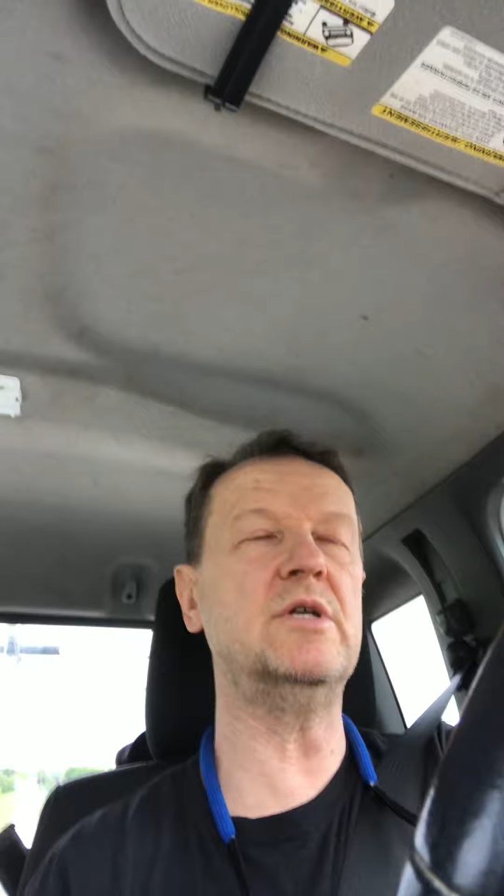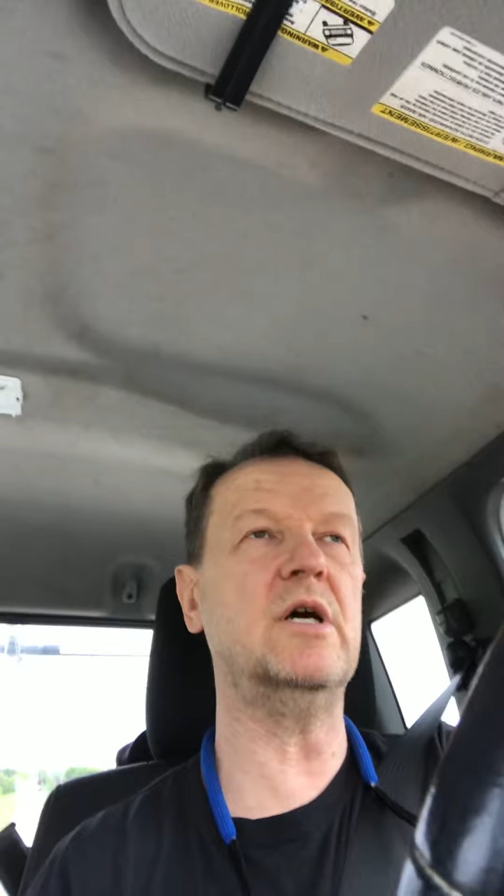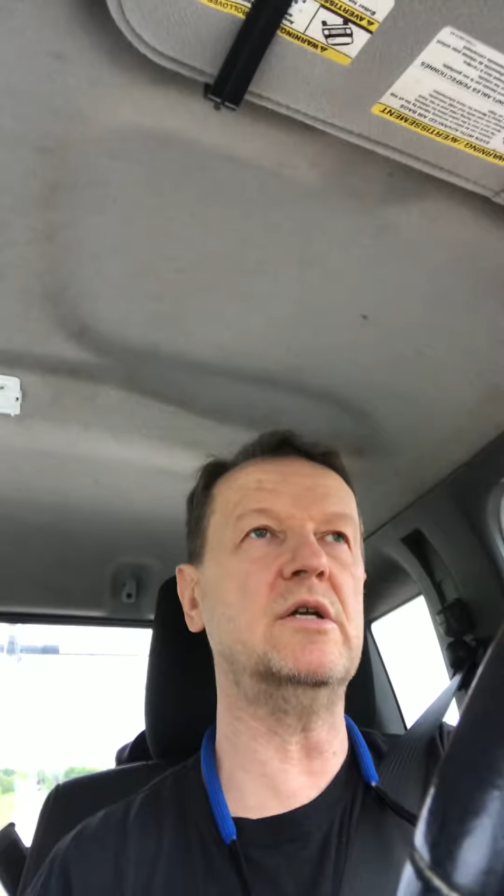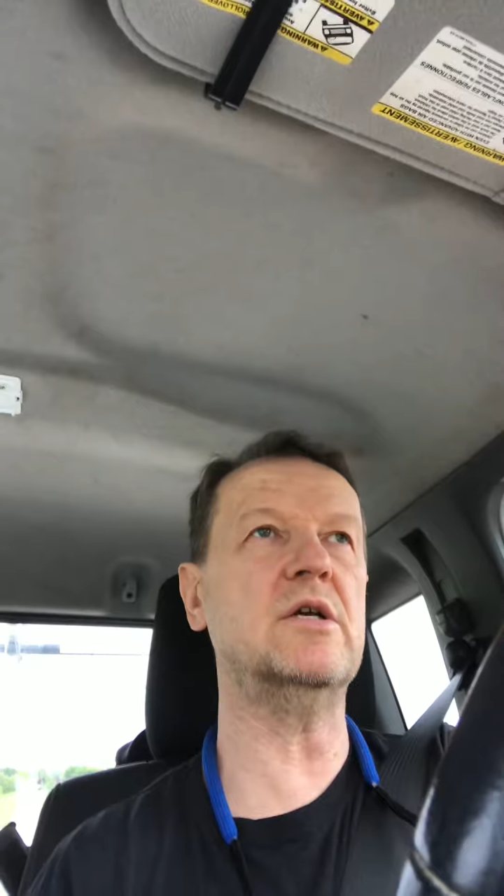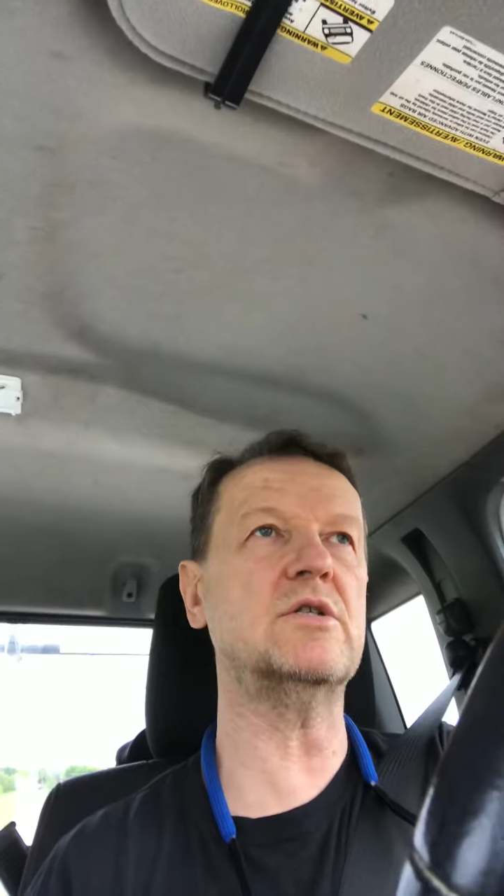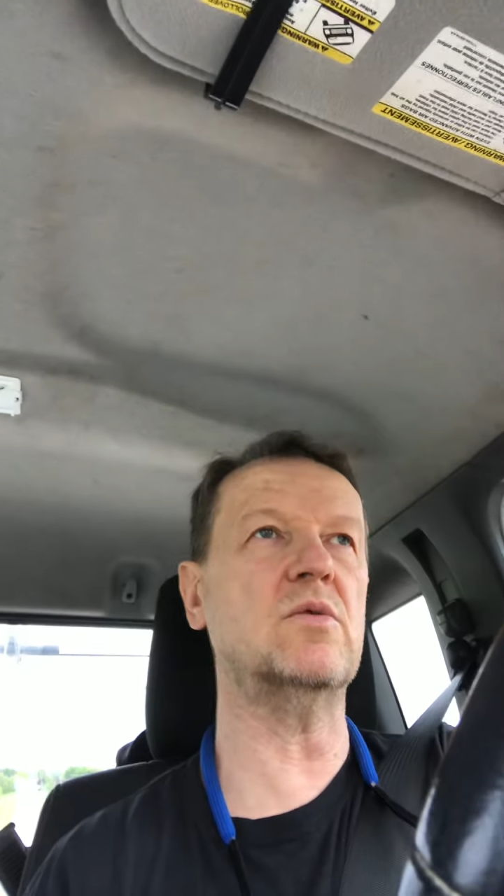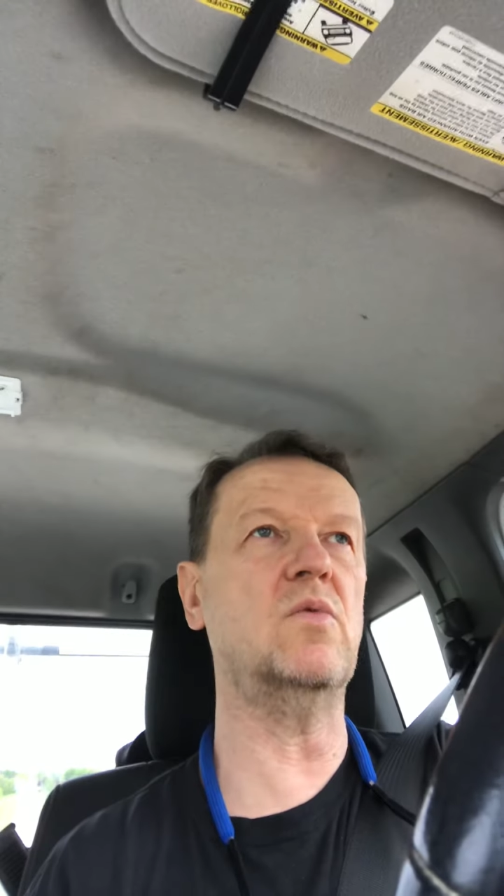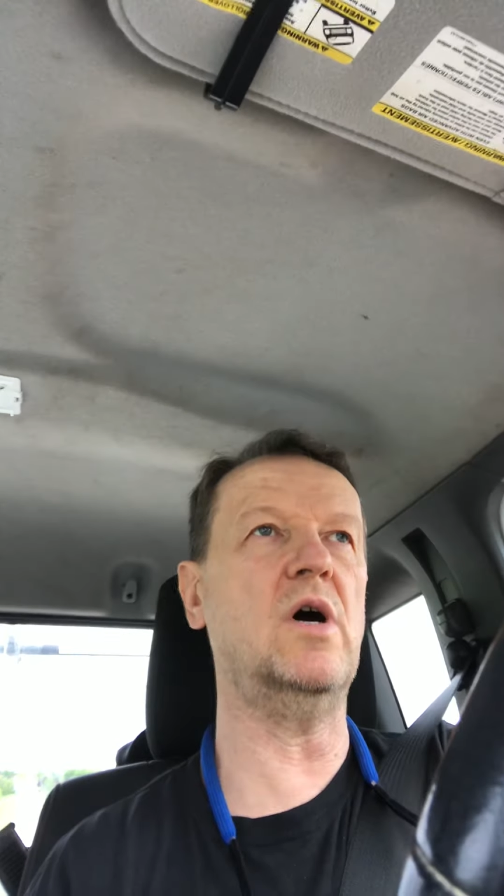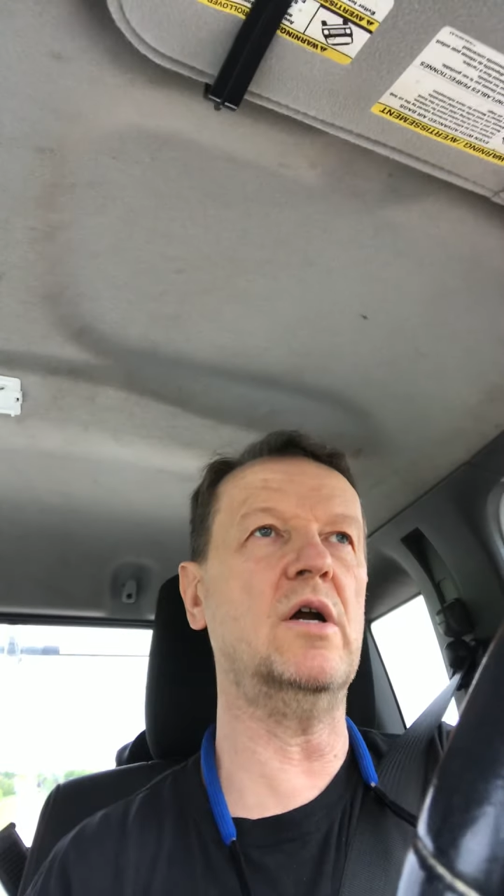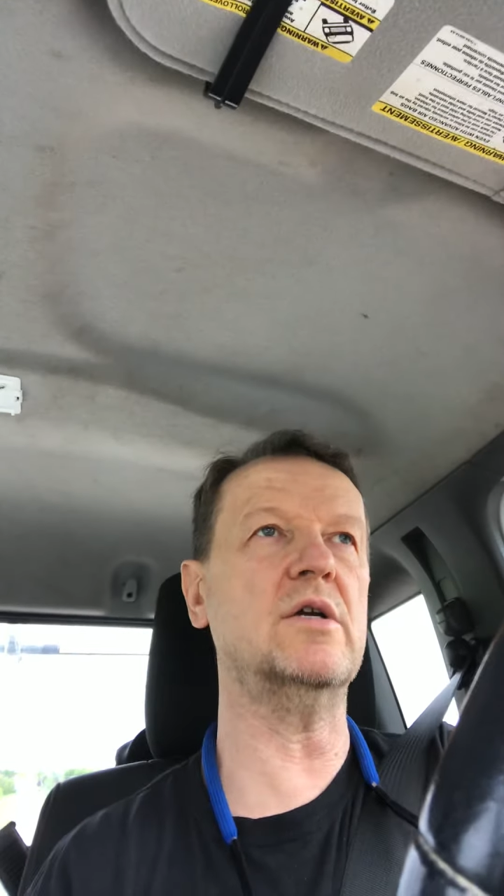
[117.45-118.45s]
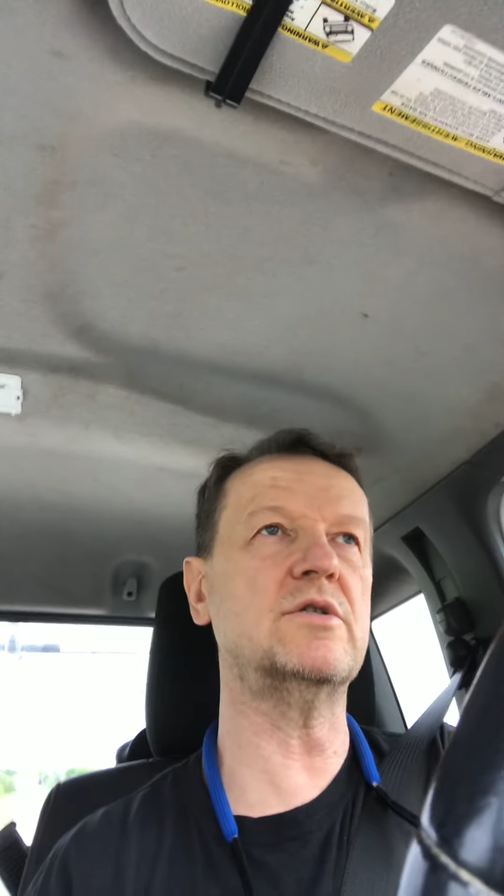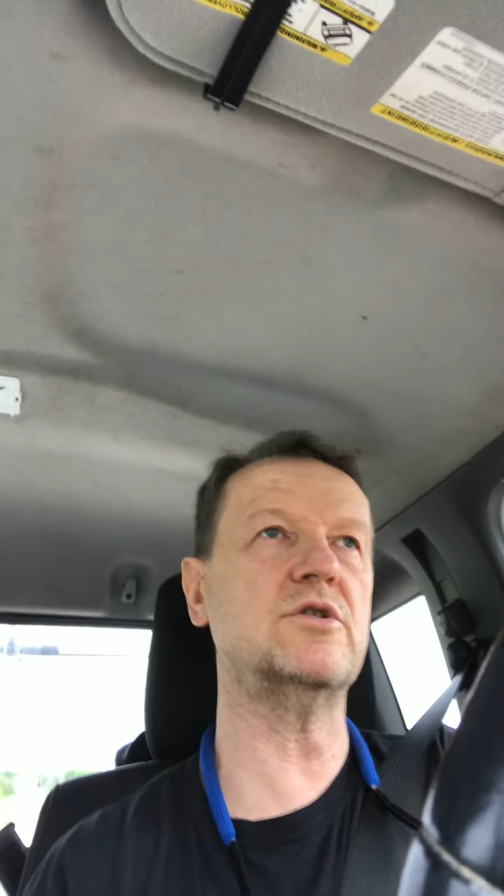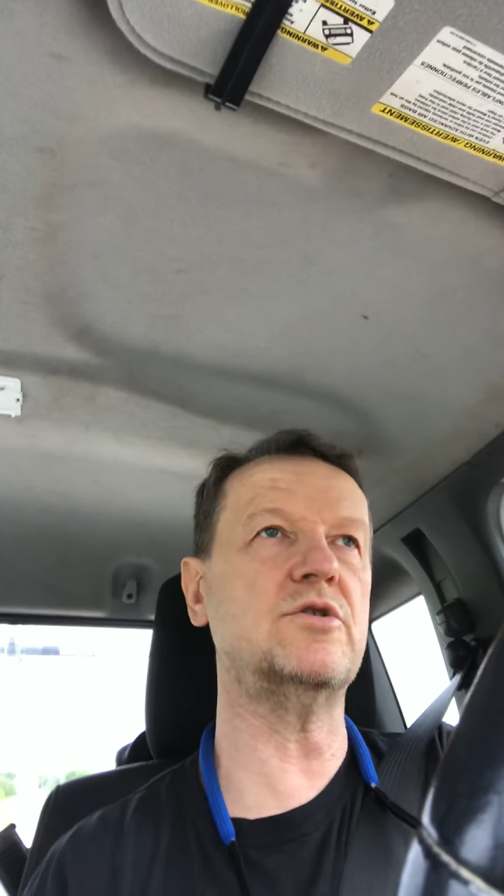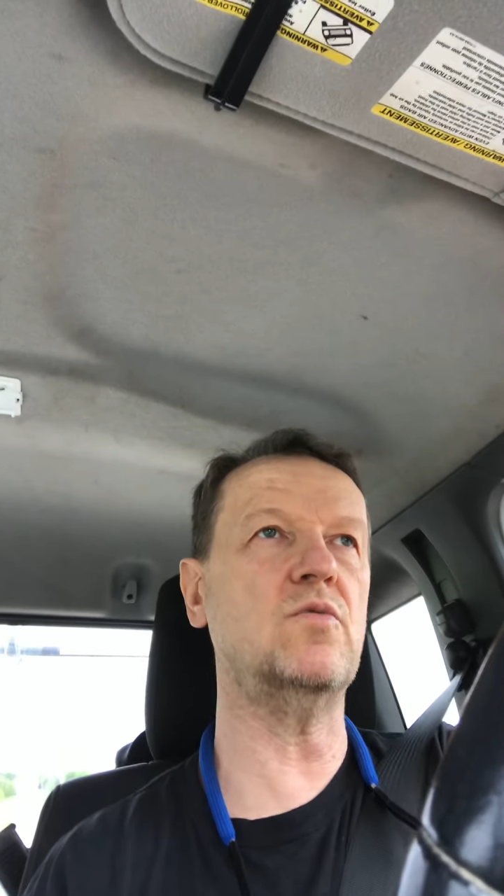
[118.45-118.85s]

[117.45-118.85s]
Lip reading: doesn't want us